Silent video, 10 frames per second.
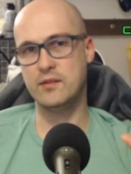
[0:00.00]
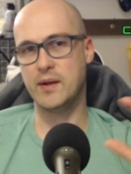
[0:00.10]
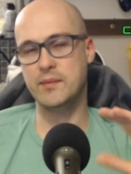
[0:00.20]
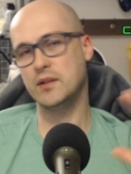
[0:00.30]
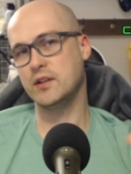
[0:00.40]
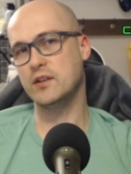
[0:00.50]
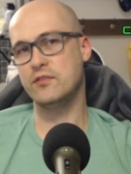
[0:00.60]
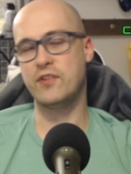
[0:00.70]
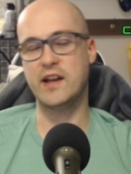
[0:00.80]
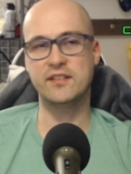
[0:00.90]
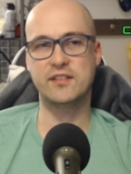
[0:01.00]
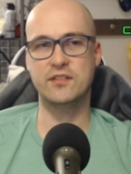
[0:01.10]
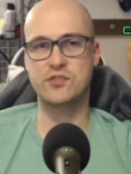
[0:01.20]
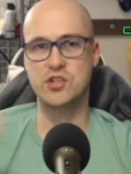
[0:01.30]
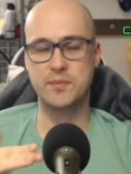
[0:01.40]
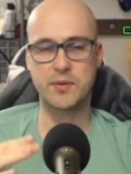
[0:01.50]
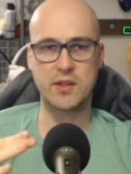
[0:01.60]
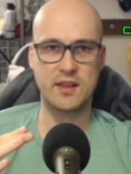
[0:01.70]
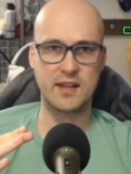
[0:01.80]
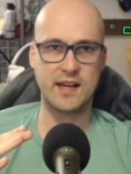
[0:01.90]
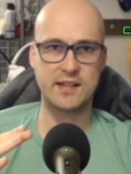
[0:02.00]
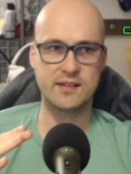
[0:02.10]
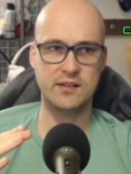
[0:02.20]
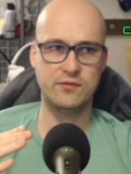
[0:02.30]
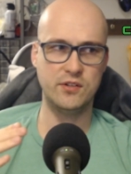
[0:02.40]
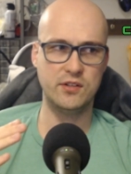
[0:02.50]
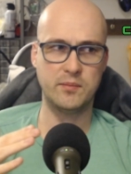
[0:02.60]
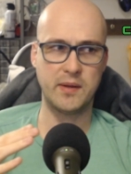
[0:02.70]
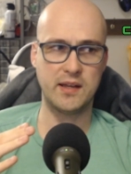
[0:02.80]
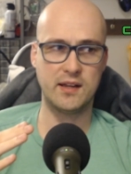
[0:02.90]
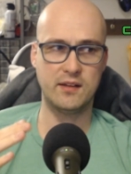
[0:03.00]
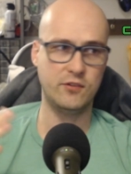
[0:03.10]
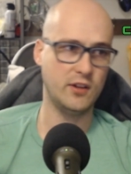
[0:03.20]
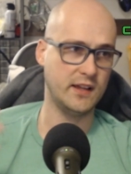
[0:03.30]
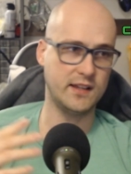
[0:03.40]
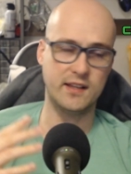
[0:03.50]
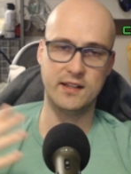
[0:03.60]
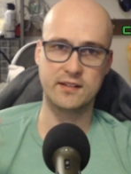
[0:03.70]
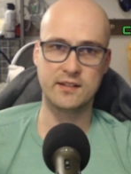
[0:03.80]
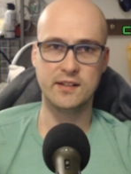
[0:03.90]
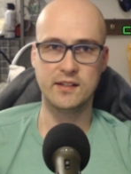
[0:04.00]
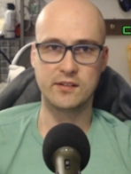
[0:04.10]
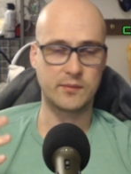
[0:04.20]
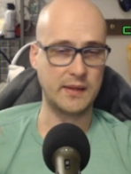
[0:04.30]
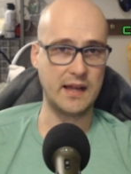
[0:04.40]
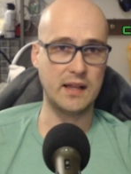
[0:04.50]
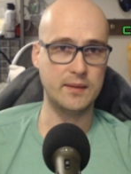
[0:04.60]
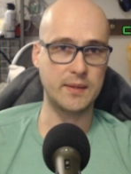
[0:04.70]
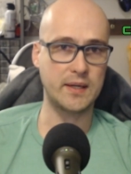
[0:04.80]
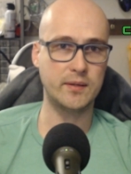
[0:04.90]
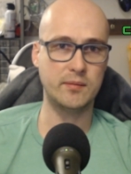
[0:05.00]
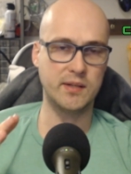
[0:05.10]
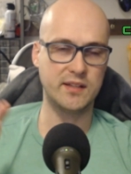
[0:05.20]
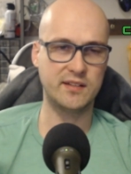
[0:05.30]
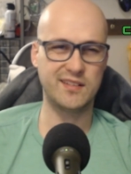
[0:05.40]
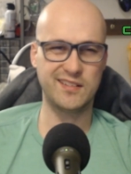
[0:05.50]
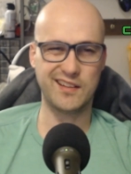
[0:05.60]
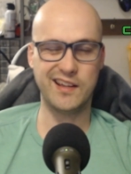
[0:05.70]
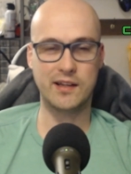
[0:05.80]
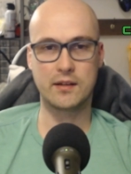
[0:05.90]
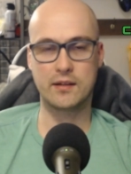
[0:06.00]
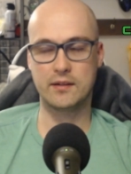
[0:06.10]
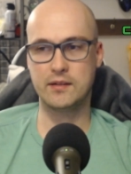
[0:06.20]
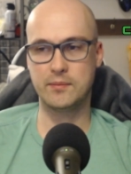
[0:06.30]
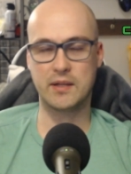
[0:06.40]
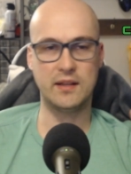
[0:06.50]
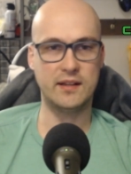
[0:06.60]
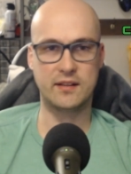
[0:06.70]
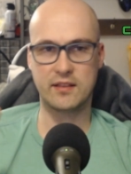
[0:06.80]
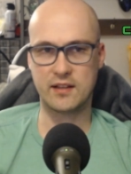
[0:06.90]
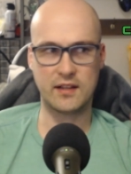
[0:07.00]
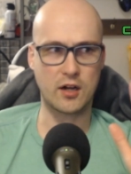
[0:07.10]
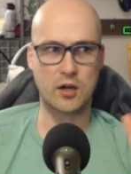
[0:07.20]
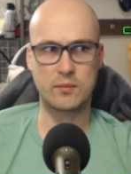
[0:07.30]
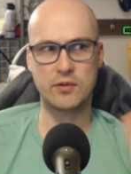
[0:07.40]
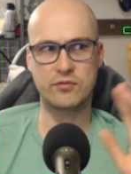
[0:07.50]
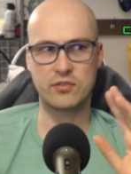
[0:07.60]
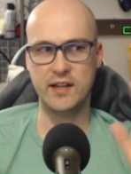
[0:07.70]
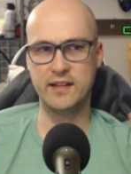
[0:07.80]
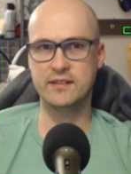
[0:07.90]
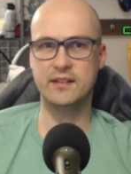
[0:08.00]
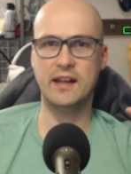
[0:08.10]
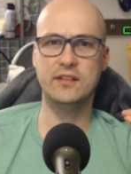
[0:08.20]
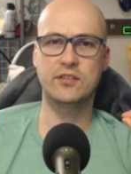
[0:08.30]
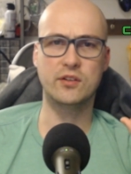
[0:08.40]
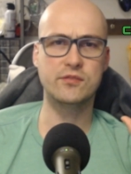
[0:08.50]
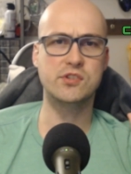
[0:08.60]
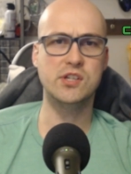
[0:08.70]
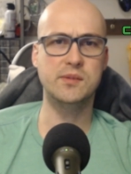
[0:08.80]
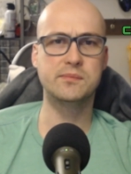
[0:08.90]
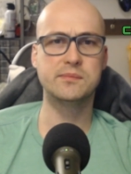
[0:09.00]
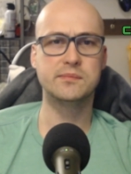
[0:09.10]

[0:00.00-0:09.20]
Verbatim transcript: you might be able to find stuff cheaper than that if depending if you like get it from like Alibaba, but this is like typically like think like Harbor Freight, that sort of cheap.